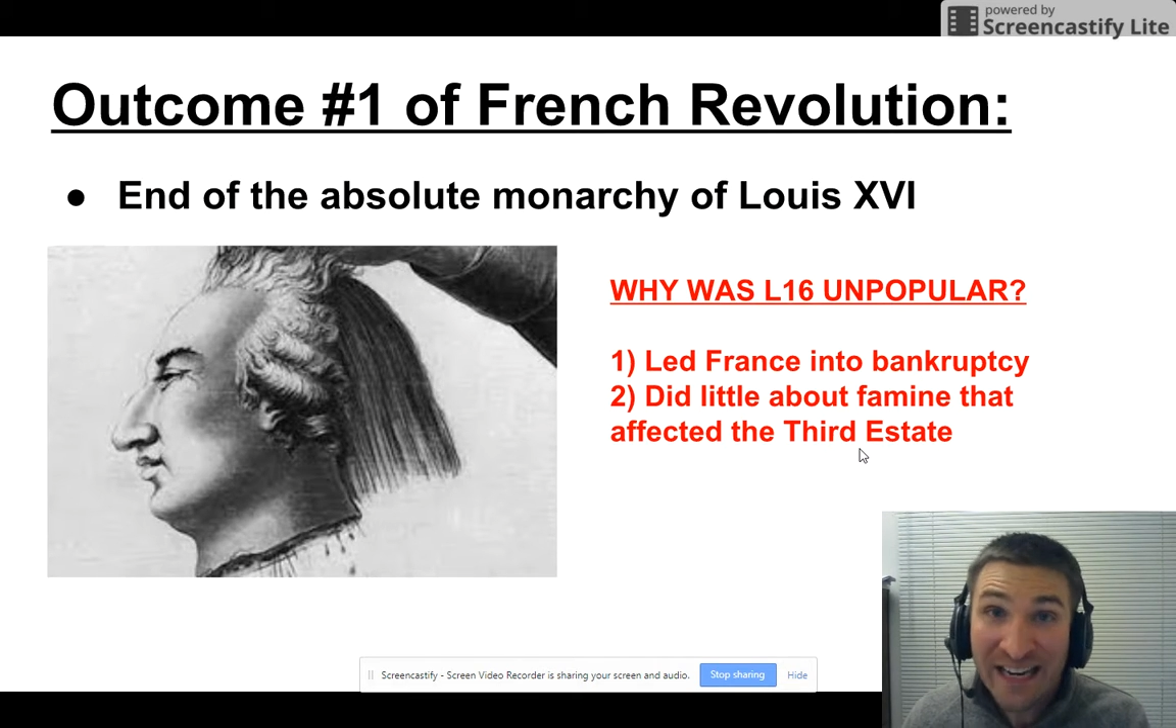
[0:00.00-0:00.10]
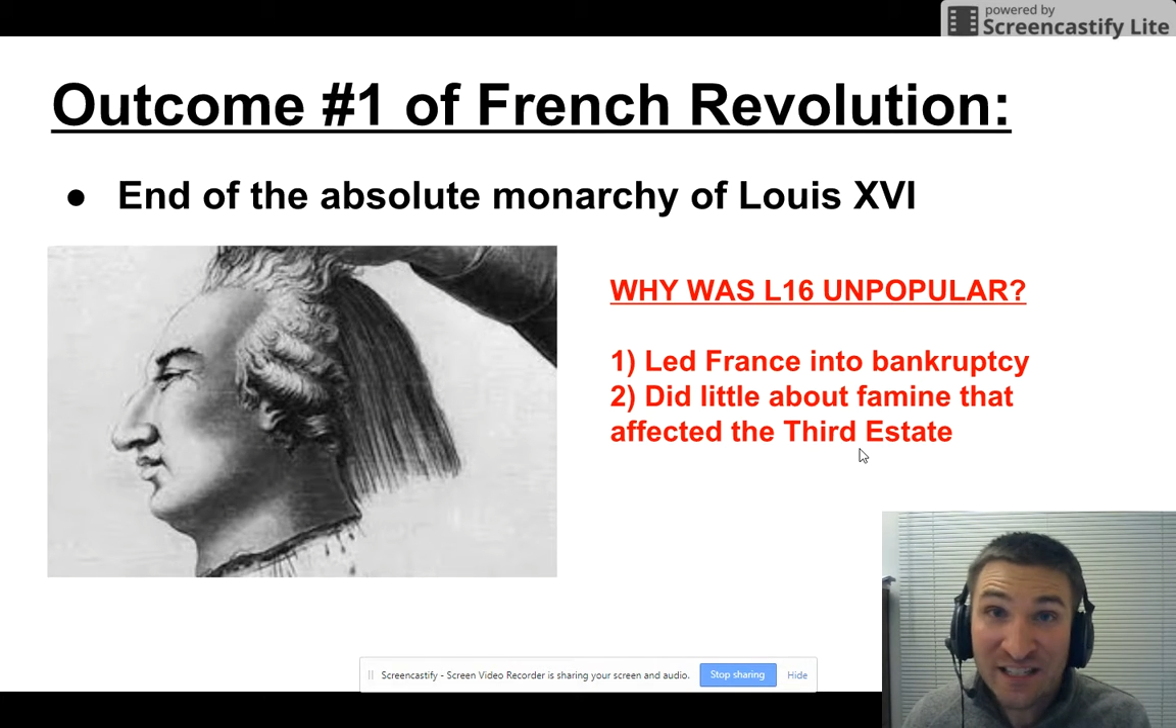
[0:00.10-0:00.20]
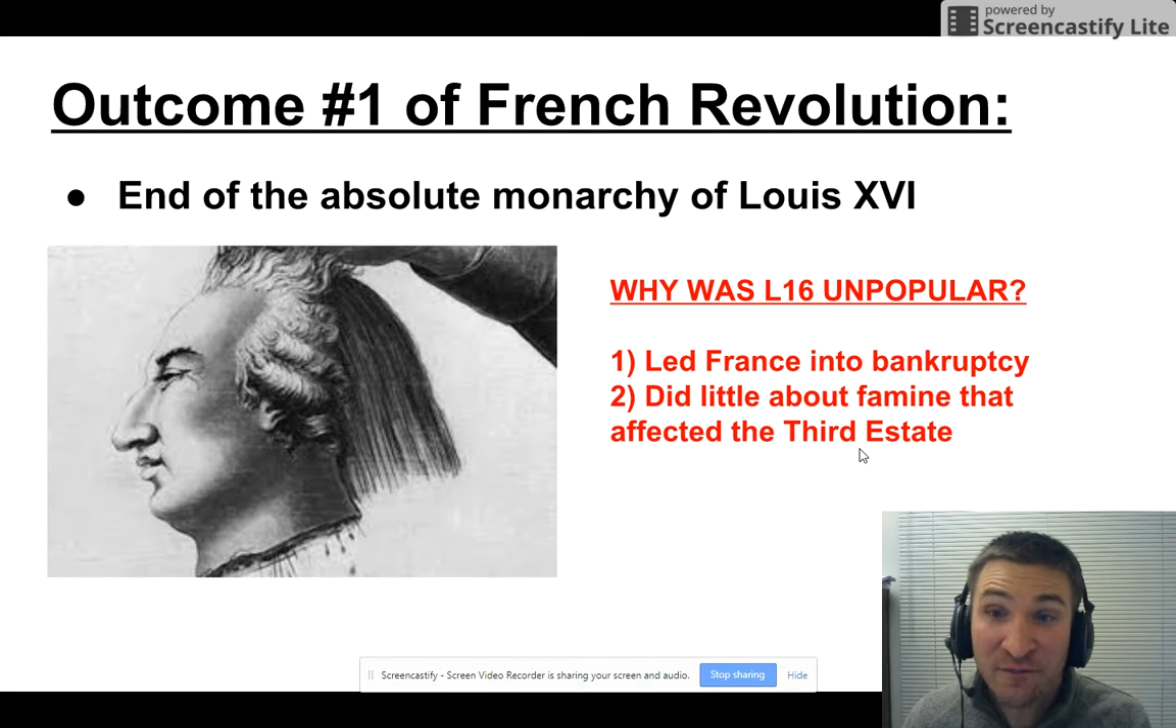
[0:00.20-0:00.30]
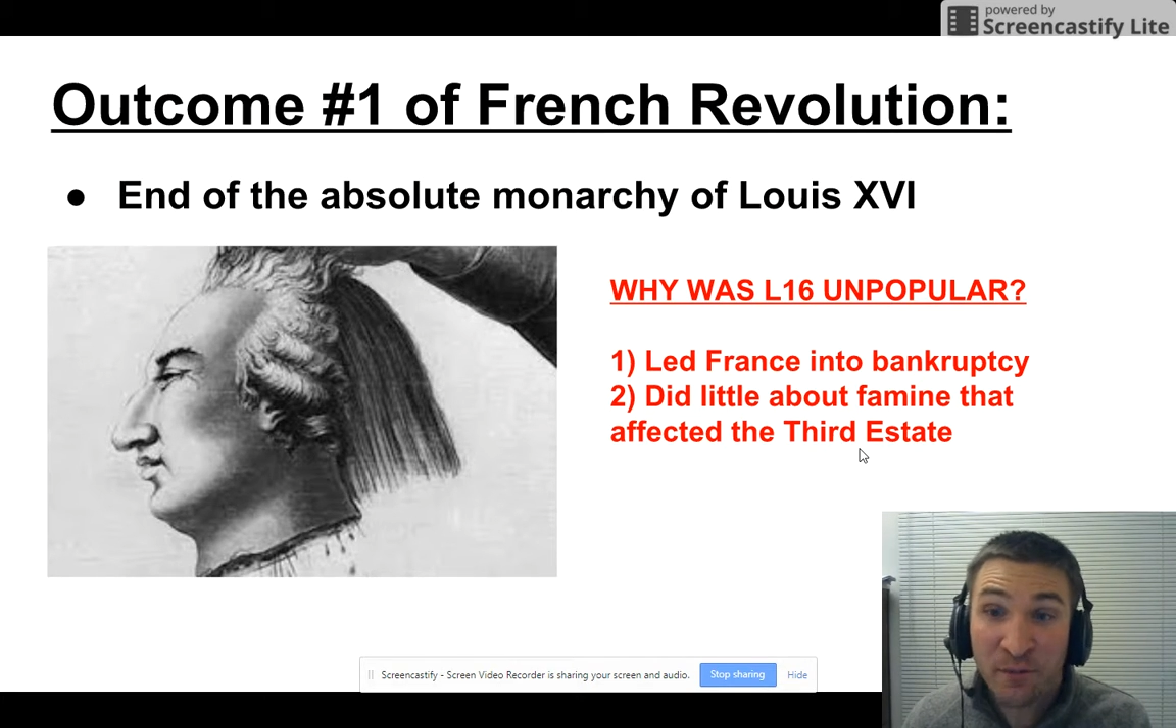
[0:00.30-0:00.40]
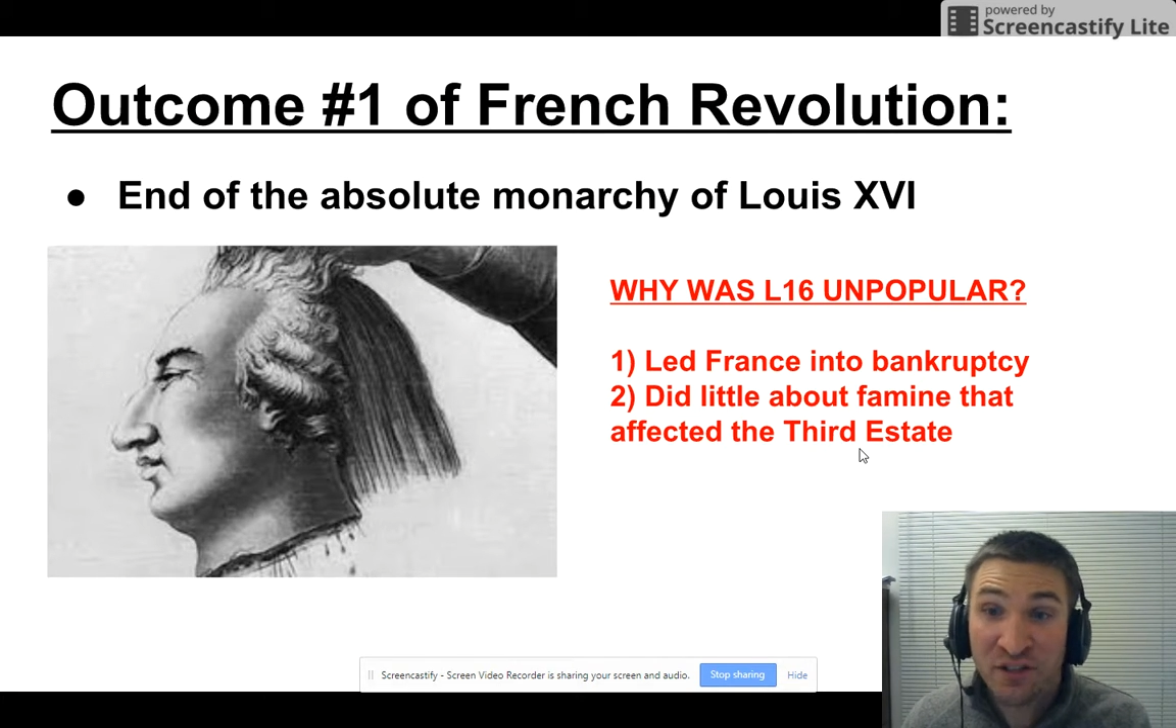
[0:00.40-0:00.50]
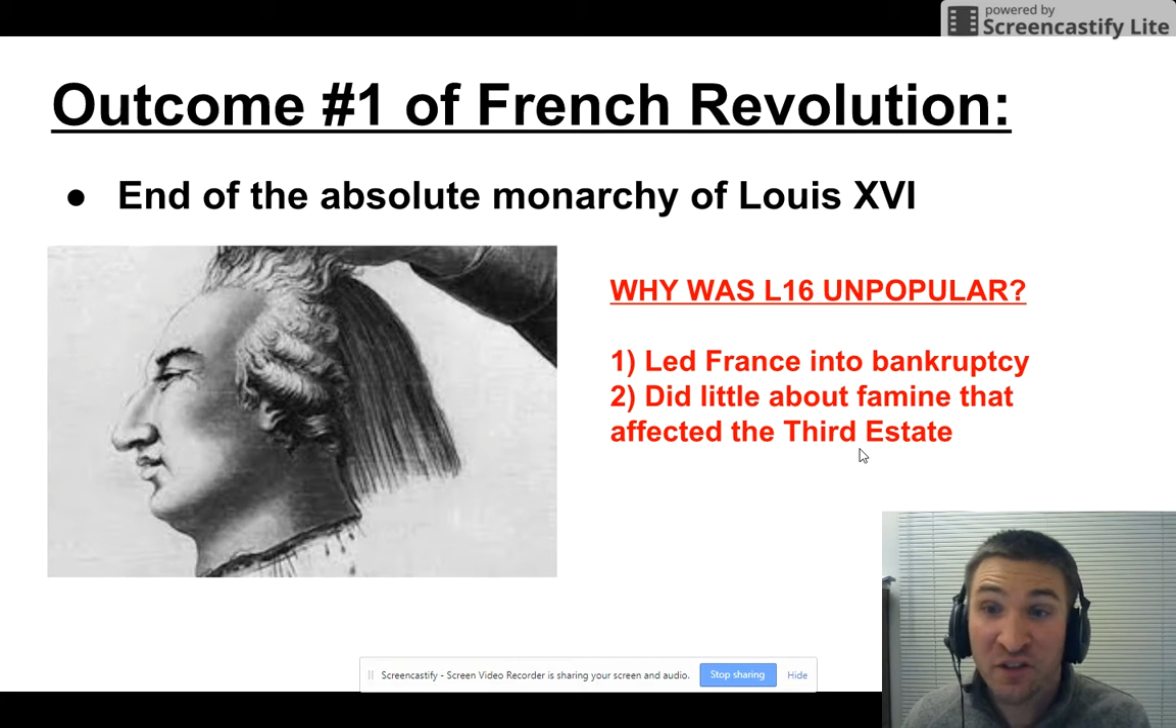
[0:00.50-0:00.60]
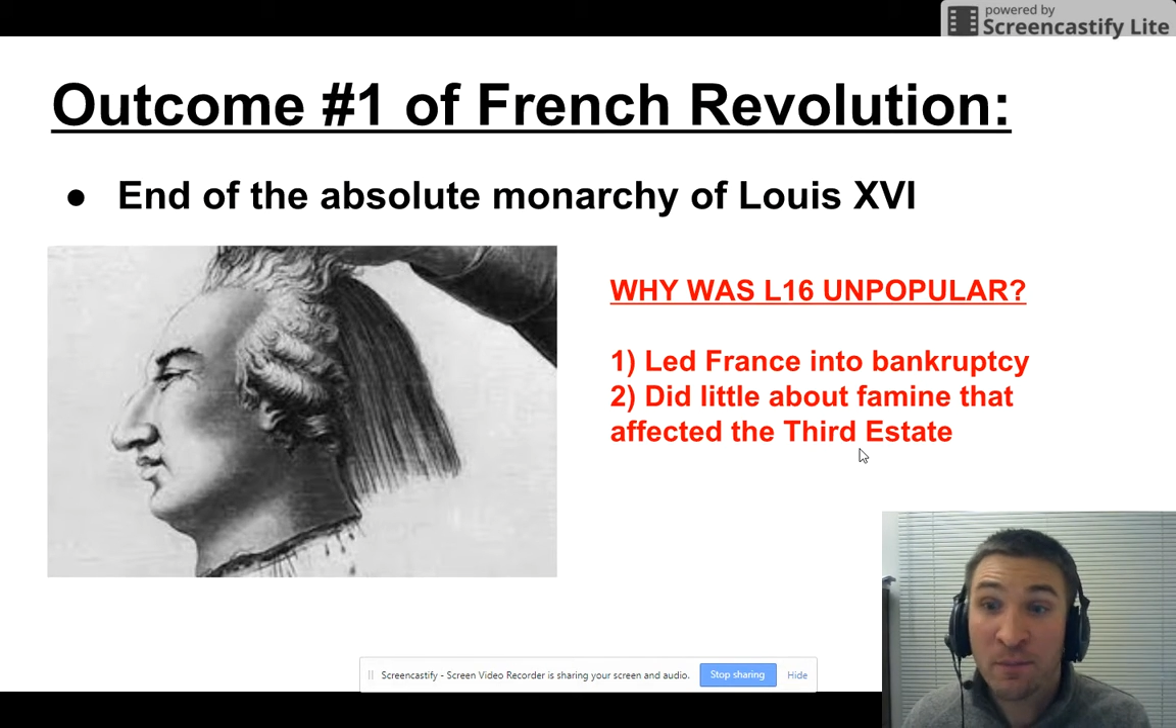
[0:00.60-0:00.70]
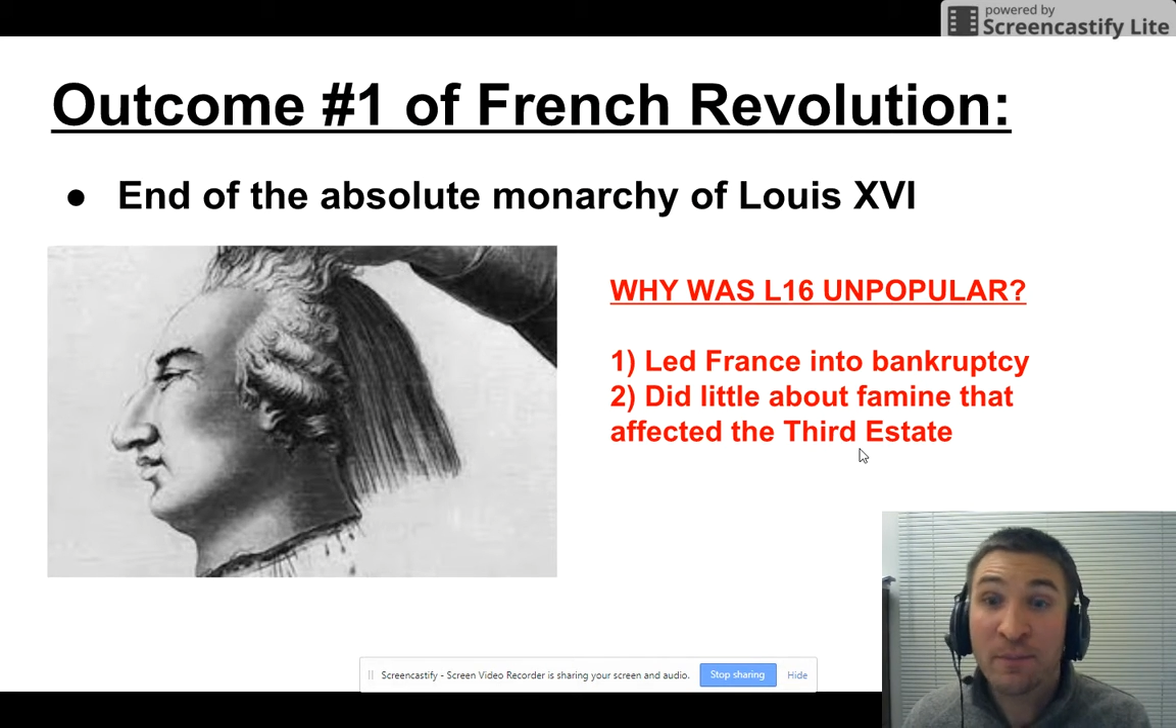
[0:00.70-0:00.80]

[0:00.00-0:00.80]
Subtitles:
97% of the